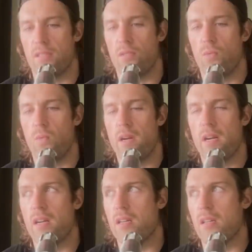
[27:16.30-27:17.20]
So,
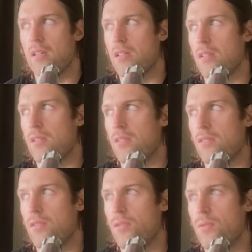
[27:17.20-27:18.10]
where
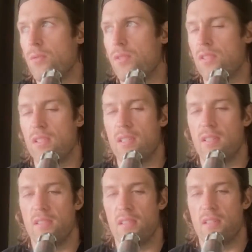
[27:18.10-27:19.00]
do you see
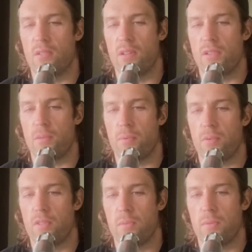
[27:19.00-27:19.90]
these integration
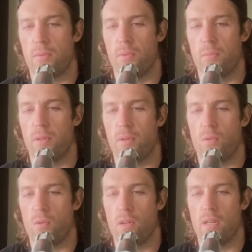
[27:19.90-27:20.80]
points between
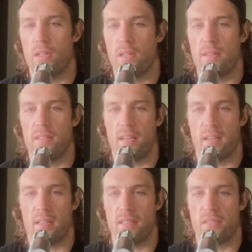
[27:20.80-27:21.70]
Bitcoin and the
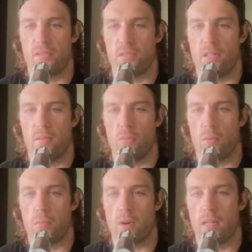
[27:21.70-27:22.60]
tech industry
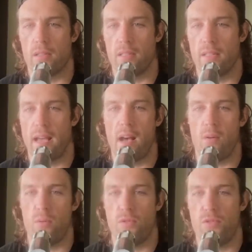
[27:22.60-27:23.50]
more broadly, and
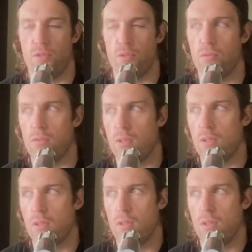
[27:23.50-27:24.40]
how would you
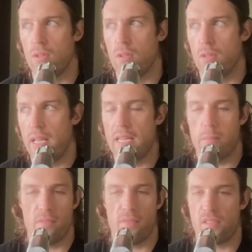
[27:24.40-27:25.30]

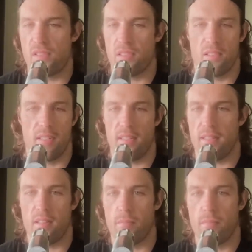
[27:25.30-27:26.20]
aim to facilitate
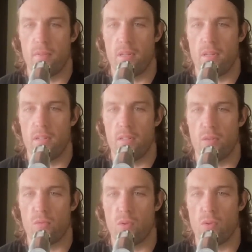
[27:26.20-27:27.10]
them uh, in
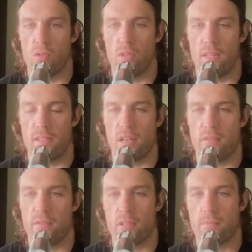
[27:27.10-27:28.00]
your role as
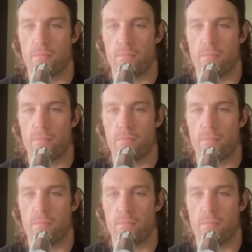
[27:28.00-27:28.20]
governor?